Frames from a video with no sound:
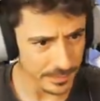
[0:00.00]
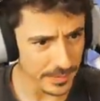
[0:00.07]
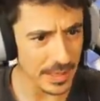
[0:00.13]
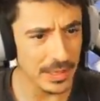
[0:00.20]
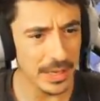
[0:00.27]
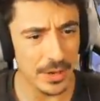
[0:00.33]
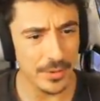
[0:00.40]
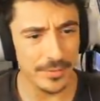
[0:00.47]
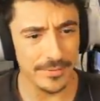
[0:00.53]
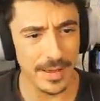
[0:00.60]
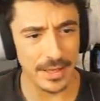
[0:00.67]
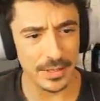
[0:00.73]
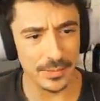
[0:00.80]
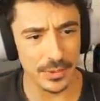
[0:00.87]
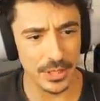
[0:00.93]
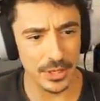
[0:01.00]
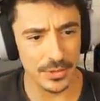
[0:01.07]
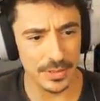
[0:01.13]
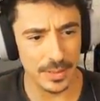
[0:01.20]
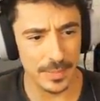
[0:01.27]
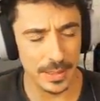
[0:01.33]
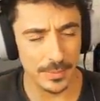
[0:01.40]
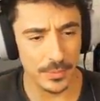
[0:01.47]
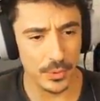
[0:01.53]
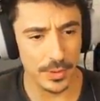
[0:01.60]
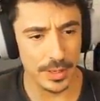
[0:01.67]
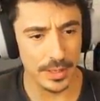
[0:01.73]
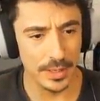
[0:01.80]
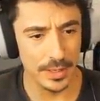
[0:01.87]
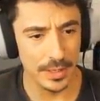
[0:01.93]
No, in fact, I'm going to use the big boy.
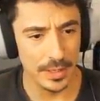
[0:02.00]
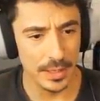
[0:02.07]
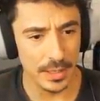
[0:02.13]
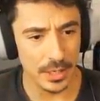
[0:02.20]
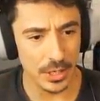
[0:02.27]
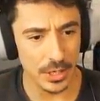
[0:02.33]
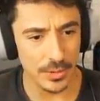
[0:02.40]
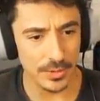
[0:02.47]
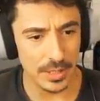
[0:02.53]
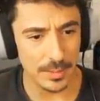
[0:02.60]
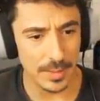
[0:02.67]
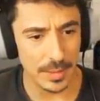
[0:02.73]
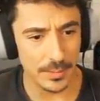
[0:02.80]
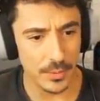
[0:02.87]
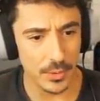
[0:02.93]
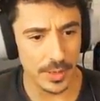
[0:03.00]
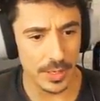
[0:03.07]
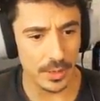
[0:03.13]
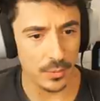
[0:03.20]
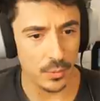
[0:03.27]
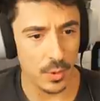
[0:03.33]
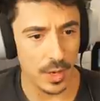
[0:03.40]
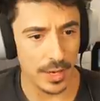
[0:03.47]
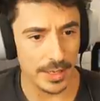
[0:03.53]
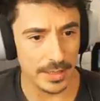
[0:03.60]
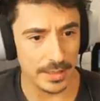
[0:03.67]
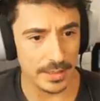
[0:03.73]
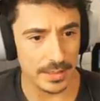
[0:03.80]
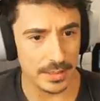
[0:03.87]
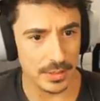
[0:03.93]
I'm going to use the big boy in a
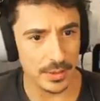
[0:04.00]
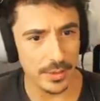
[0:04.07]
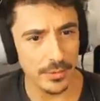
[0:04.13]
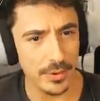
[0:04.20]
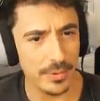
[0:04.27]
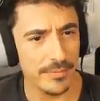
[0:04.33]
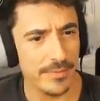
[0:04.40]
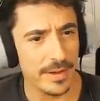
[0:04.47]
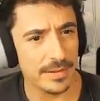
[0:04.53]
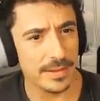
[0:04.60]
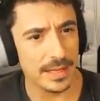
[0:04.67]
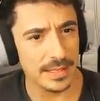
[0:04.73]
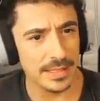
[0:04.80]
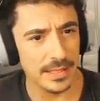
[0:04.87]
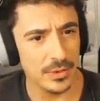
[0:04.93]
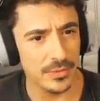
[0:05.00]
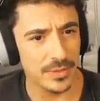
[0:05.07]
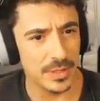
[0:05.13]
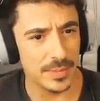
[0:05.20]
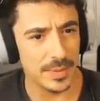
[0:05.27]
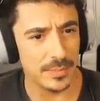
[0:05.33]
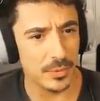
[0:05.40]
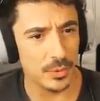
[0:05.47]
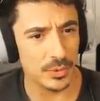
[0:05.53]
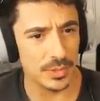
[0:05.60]
white. Oh, in fact, that silver's a bit more